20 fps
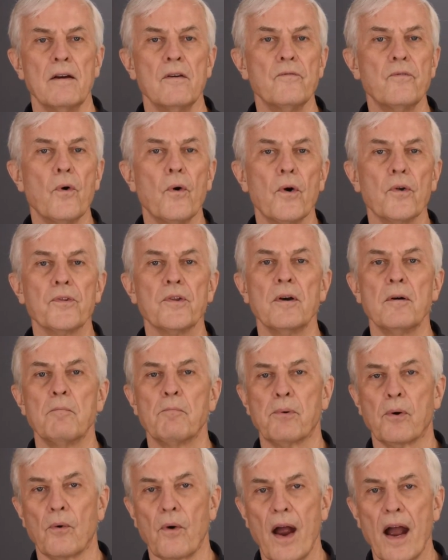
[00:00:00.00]
Fourth,
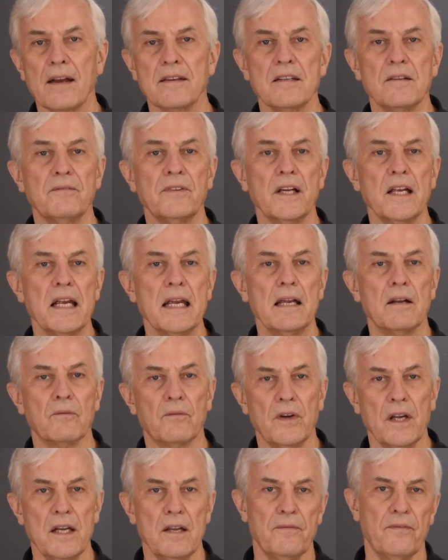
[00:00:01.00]
proactively
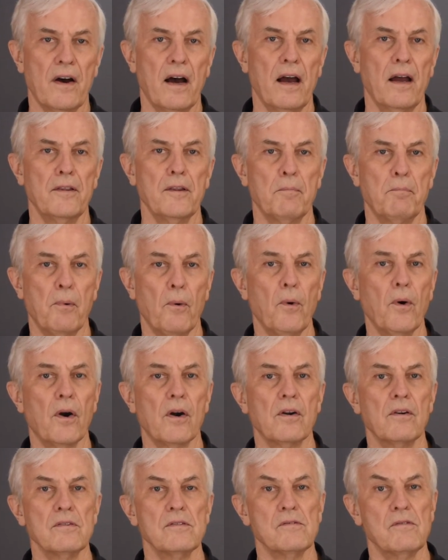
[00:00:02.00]
redefine the
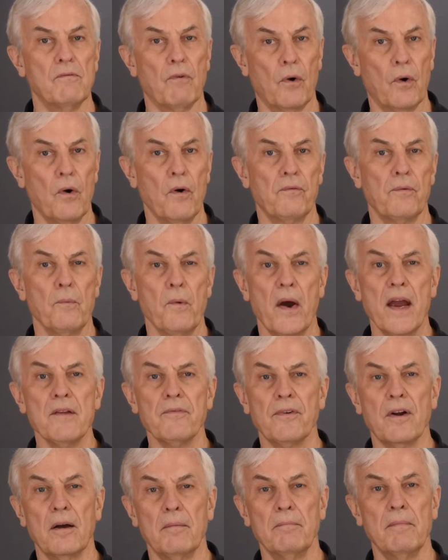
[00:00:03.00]
board role away
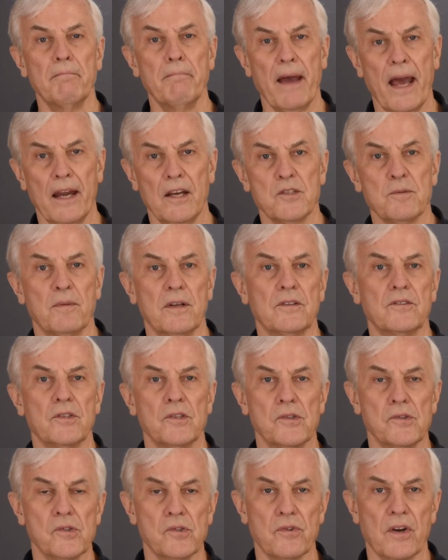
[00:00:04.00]
from management
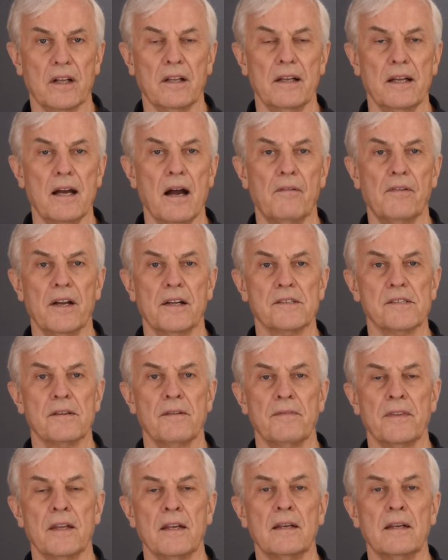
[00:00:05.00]
to strictly governance.